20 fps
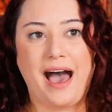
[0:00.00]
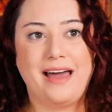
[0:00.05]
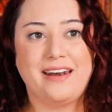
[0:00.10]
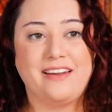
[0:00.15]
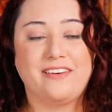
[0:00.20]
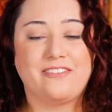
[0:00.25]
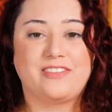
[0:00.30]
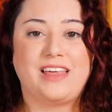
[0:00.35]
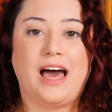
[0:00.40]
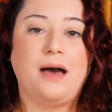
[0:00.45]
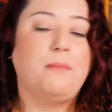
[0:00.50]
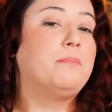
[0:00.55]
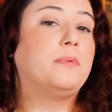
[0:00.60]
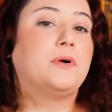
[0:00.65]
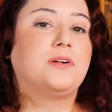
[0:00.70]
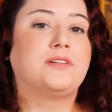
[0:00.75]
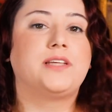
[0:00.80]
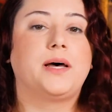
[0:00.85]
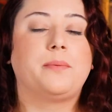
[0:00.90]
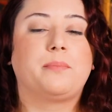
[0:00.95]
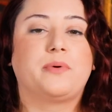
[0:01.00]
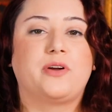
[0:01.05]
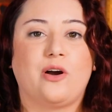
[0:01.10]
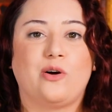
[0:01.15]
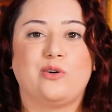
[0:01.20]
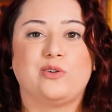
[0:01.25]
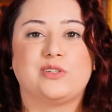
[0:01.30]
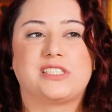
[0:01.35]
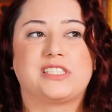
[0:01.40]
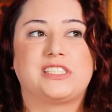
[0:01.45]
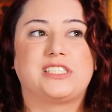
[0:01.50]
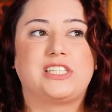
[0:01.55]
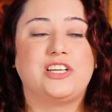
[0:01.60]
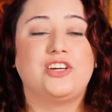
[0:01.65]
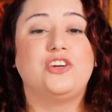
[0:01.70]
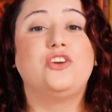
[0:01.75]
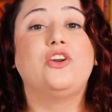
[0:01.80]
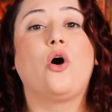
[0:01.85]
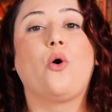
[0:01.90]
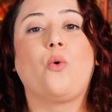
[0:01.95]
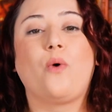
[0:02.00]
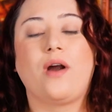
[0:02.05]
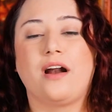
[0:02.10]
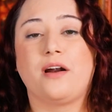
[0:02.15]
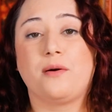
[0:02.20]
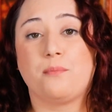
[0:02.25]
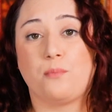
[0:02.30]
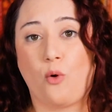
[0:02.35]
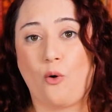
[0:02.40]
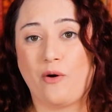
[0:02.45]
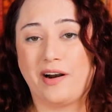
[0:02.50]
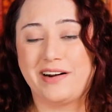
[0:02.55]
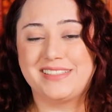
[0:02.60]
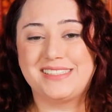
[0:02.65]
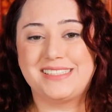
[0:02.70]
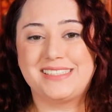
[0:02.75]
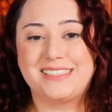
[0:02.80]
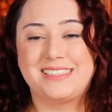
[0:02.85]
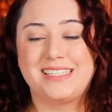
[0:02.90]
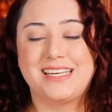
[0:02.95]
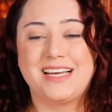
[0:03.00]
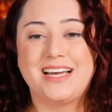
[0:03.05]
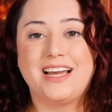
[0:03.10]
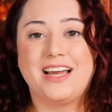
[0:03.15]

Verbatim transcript: and if that buildup goes to nowhere important,